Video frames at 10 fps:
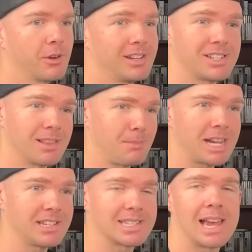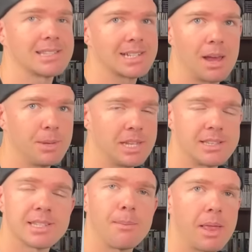where the money just has to come in
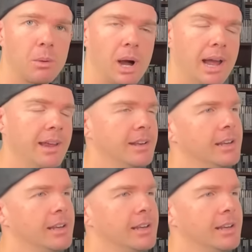some other way.